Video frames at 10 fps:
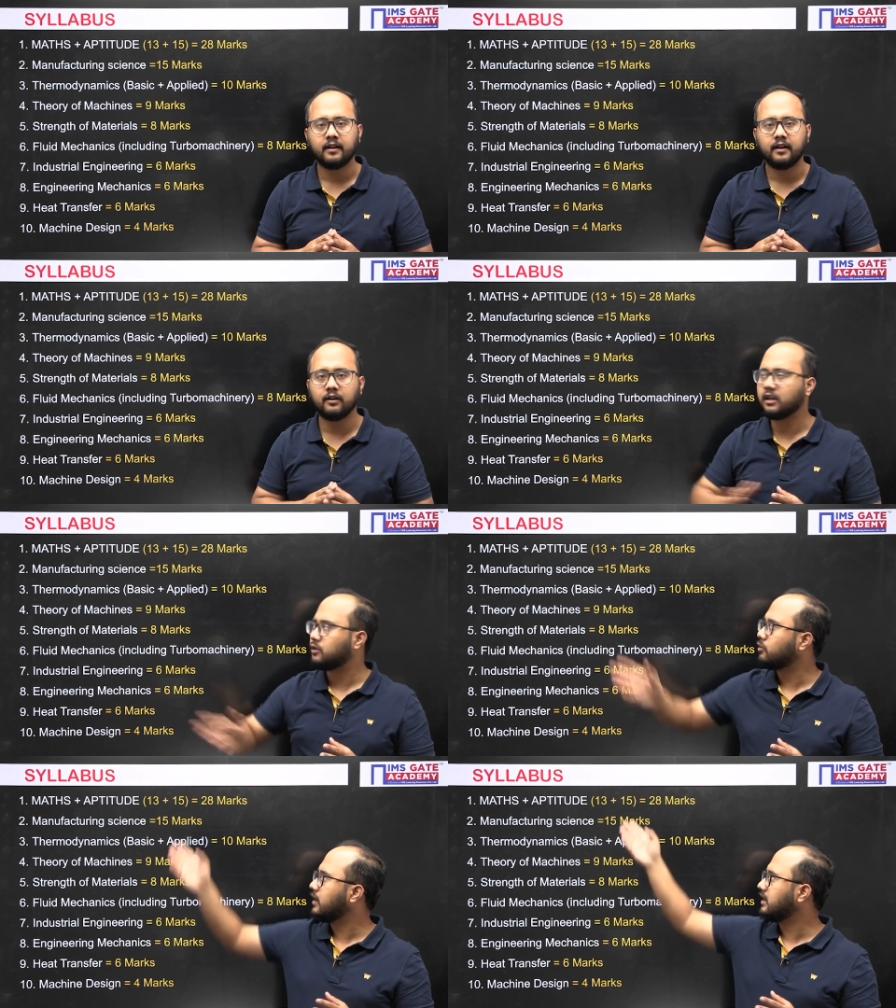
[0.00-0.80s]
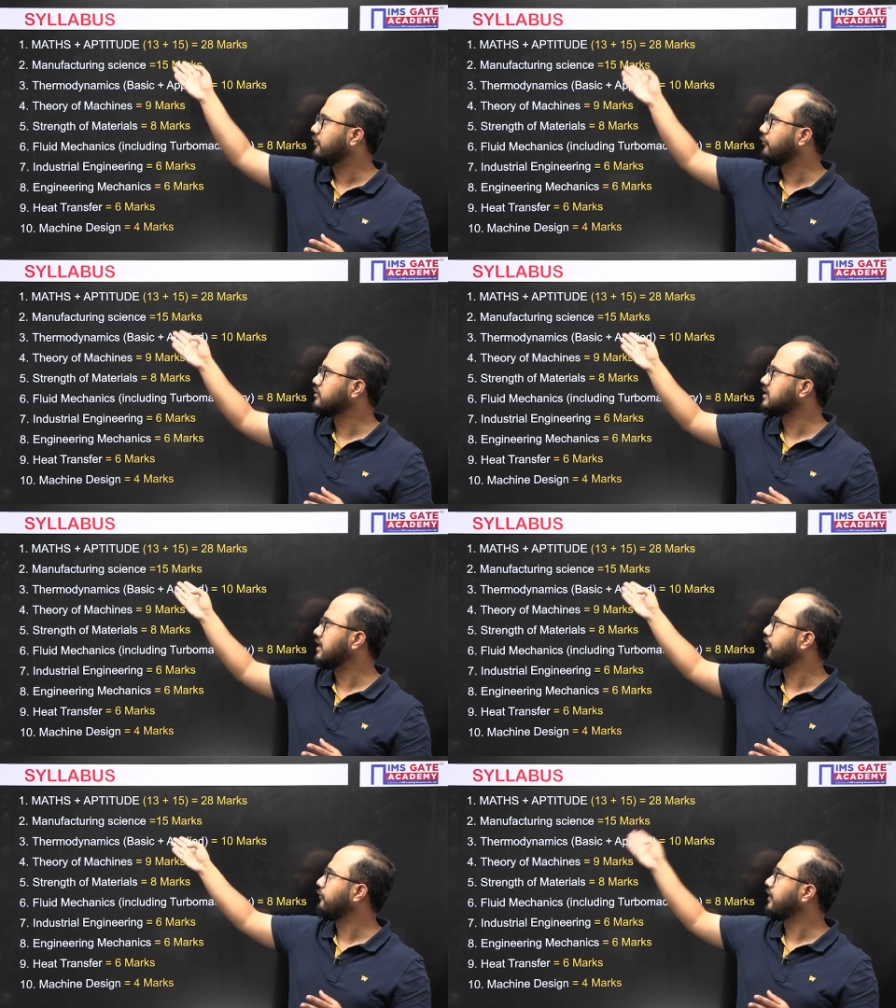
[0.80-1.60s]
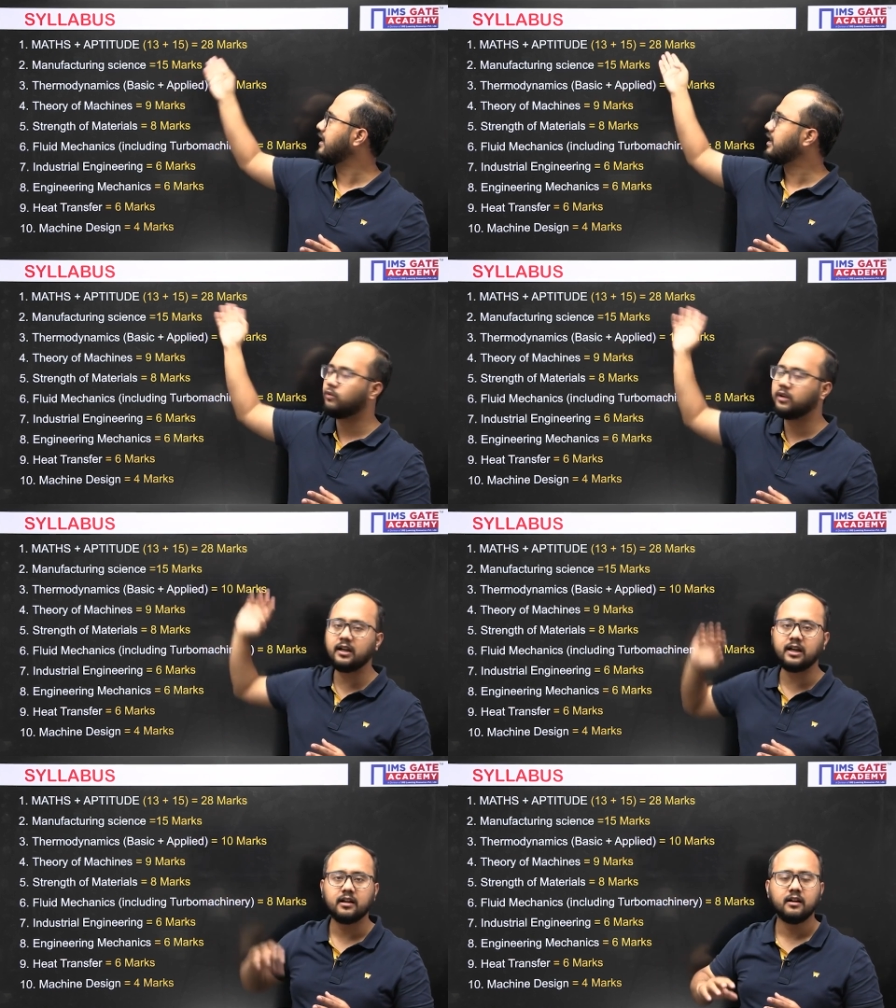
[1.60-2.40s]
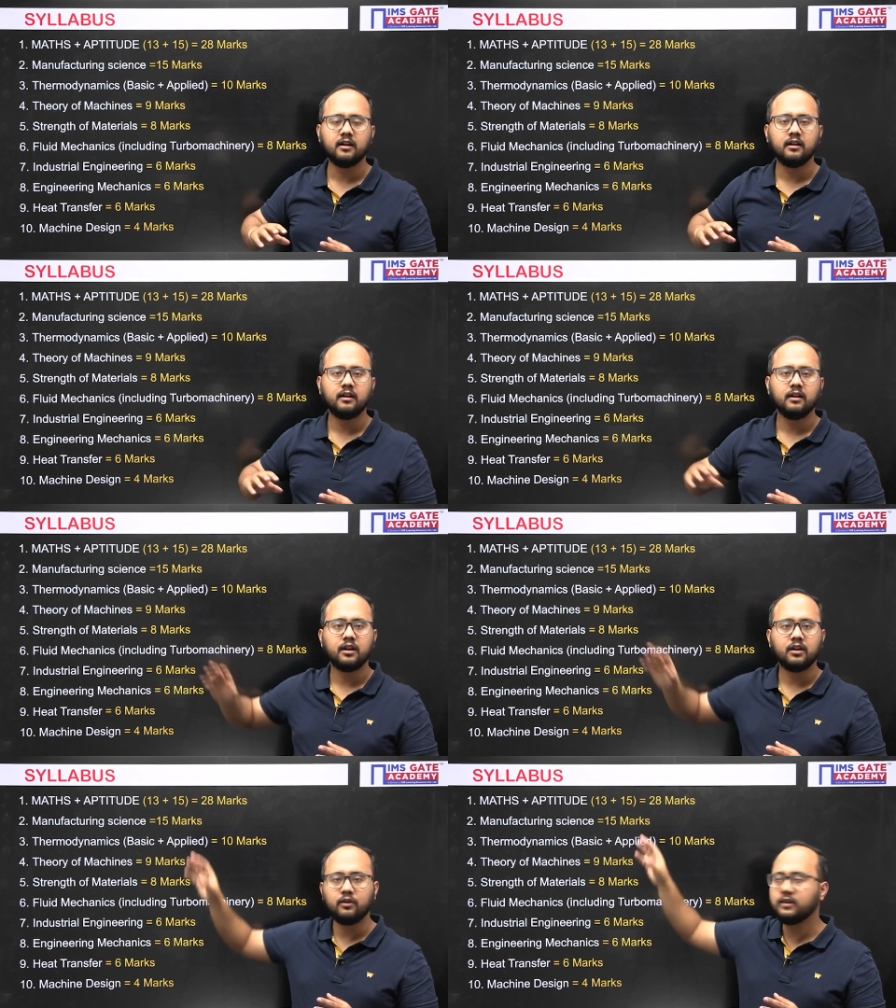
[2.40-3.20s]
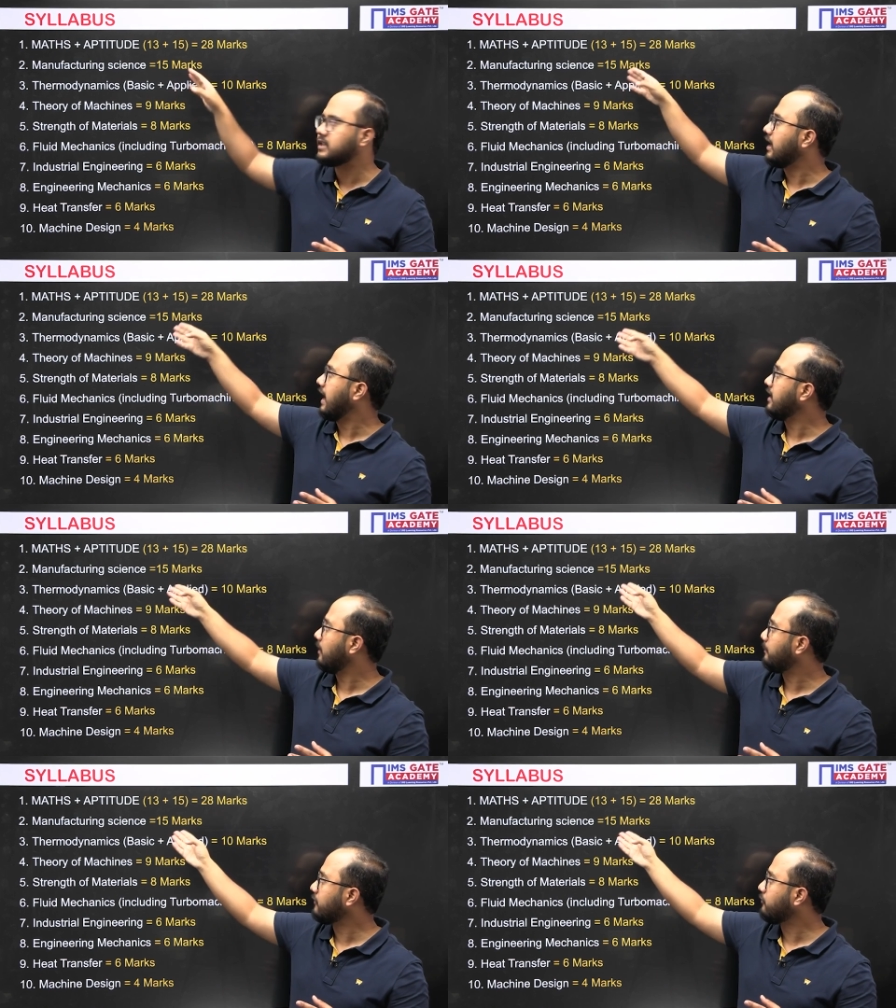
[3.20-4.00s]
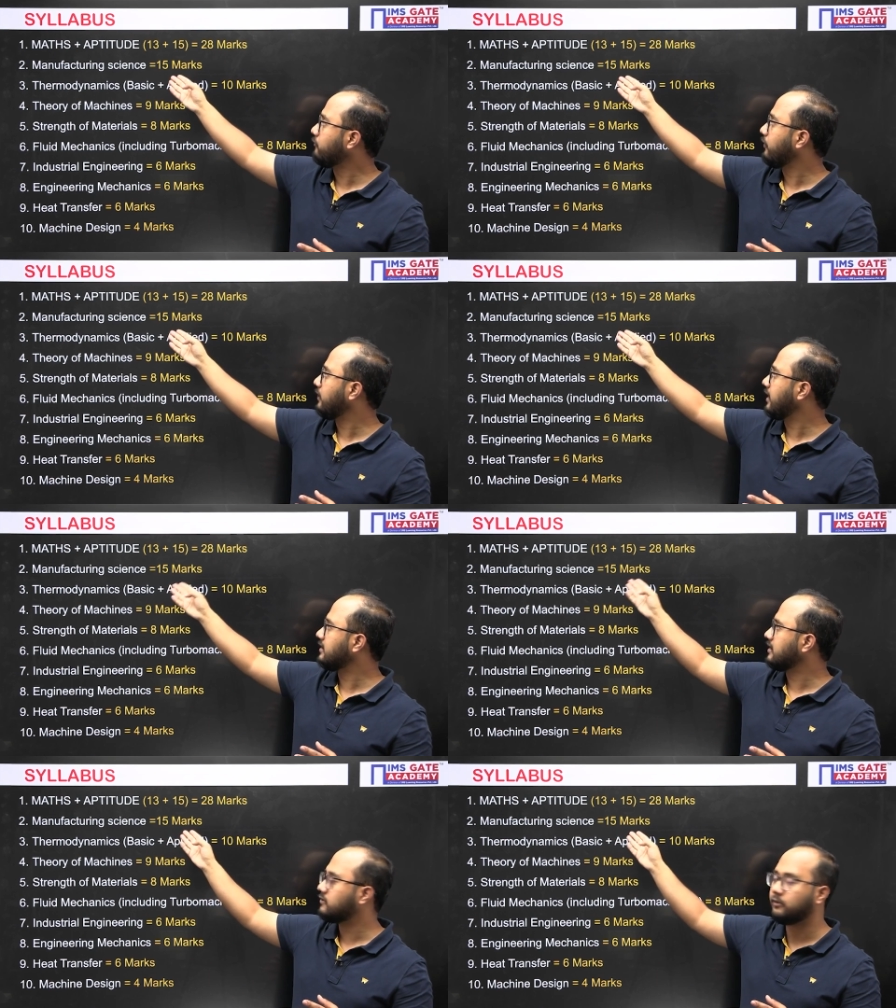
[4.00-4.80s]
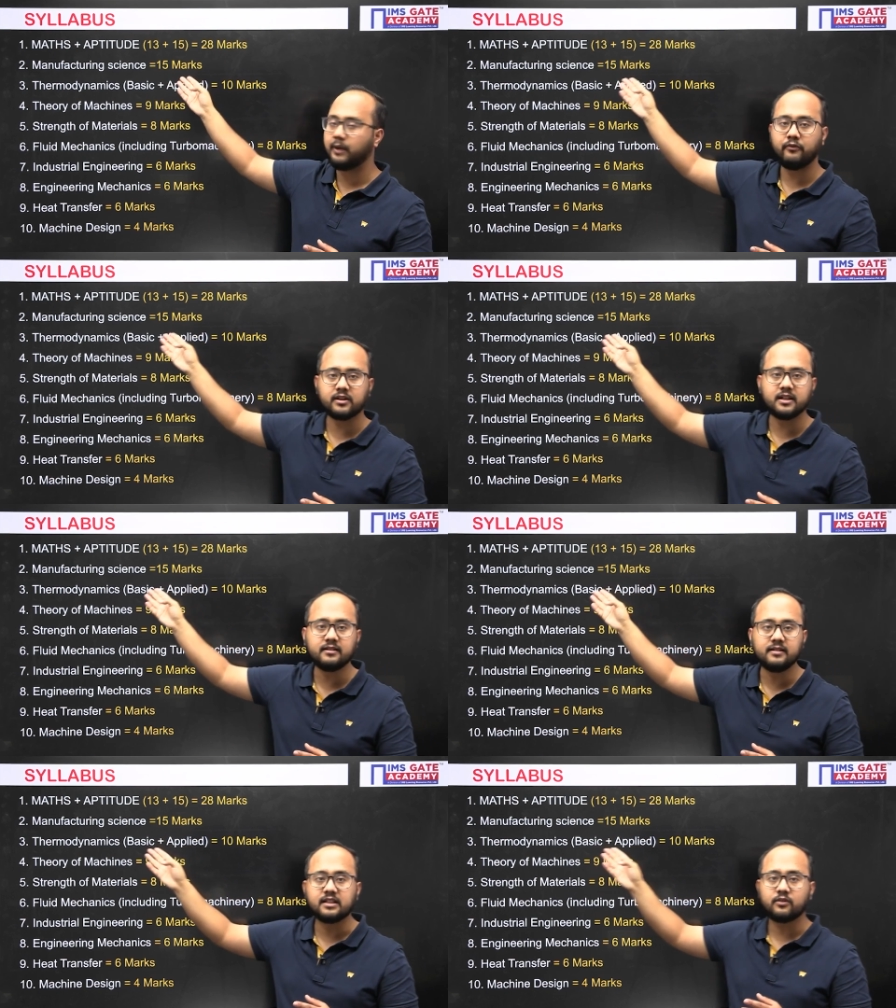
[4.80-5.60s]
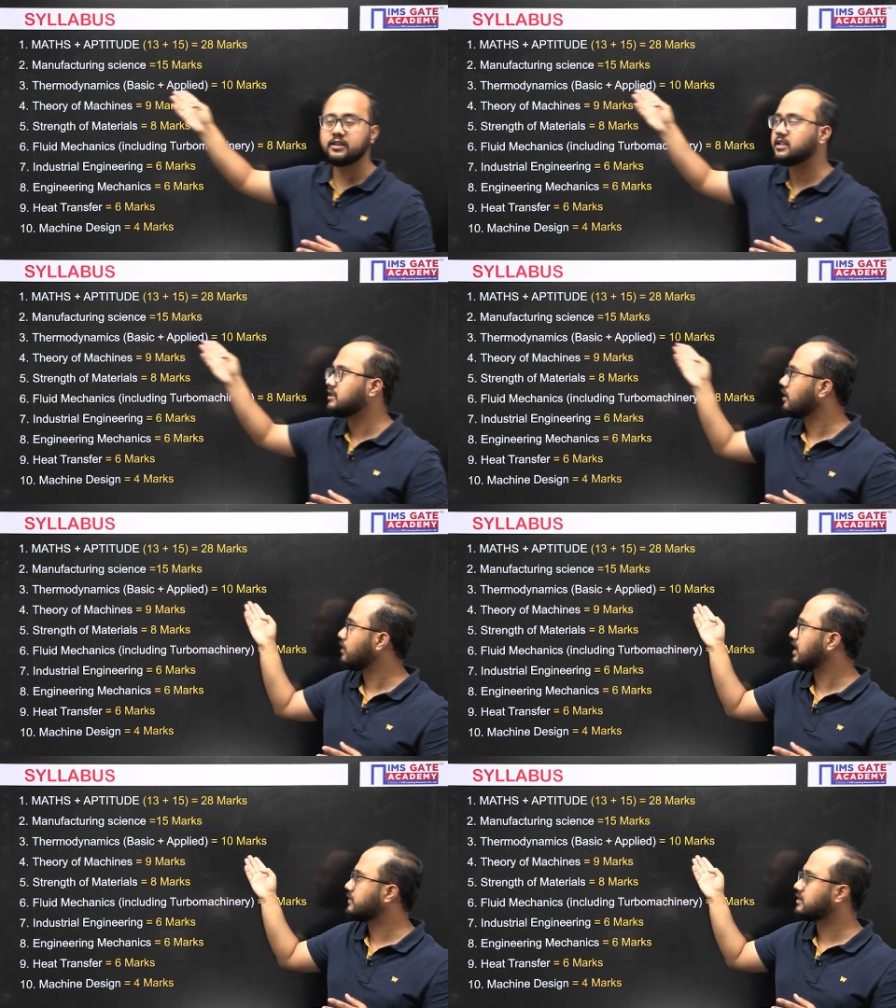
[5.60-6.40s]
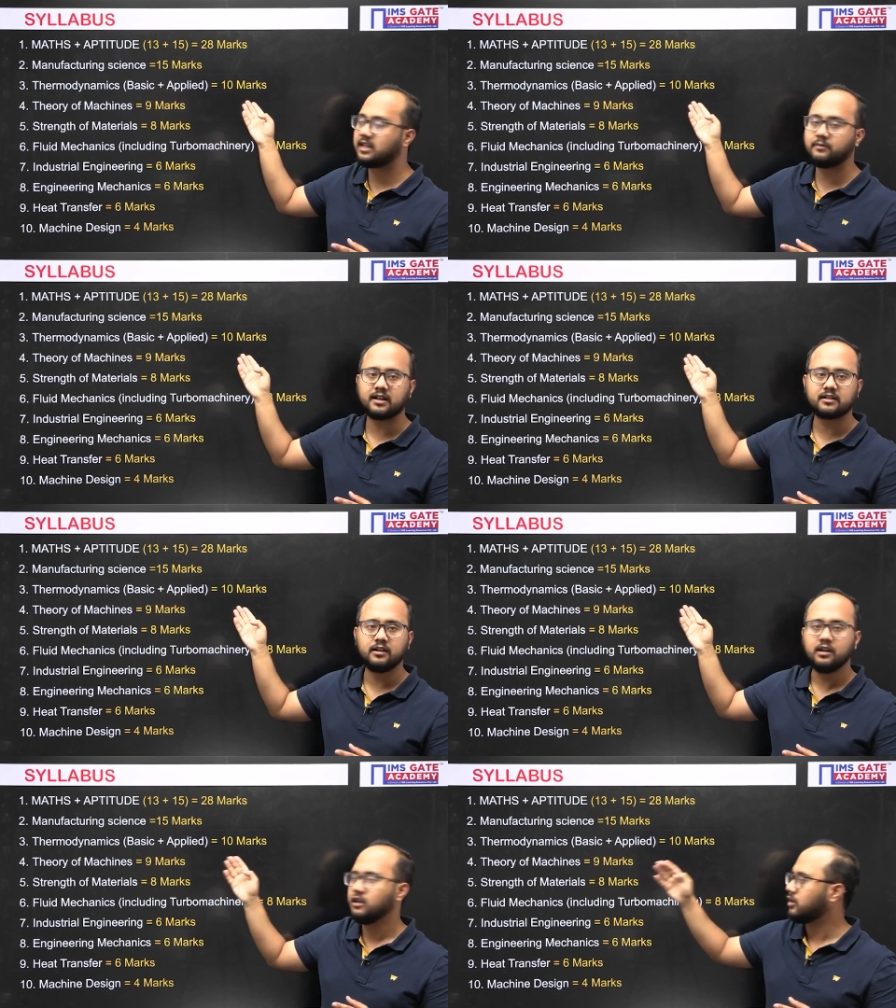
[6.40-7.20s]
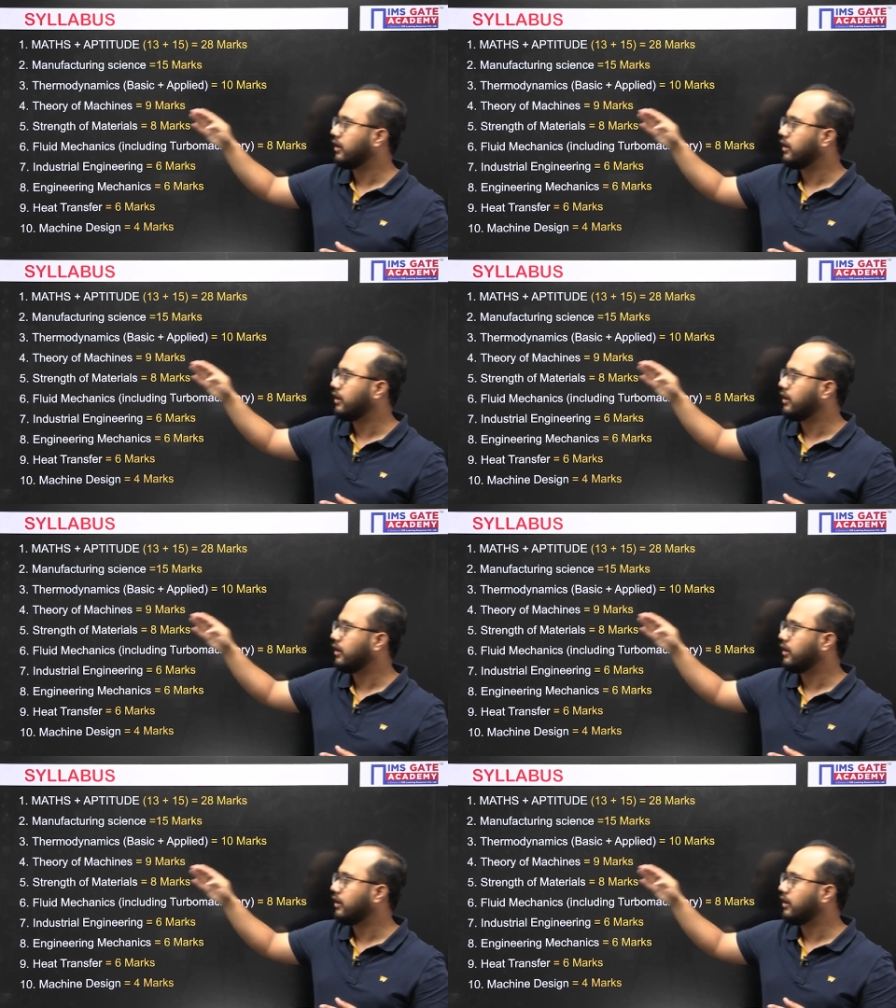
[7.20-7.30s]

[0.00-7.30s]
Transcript: Okay, together if you see fifteen and twenty-eight, you will see, and apart from fifteen, this manufacturing science, you will see thermodynamics ten marks. So if